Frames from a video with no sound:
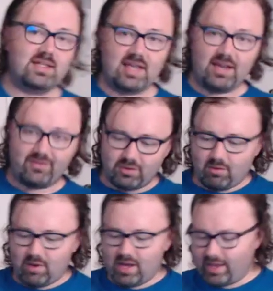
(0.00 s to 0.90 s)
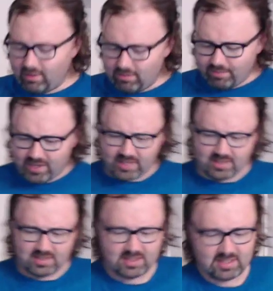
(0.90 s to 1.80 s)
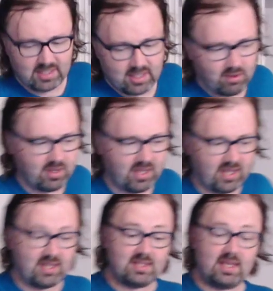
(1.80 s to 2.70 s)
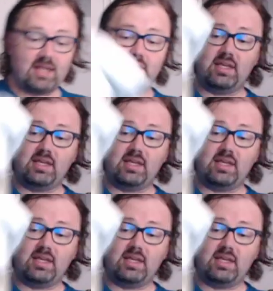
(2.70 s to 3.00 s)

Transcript: after a while, but, you know, it is actually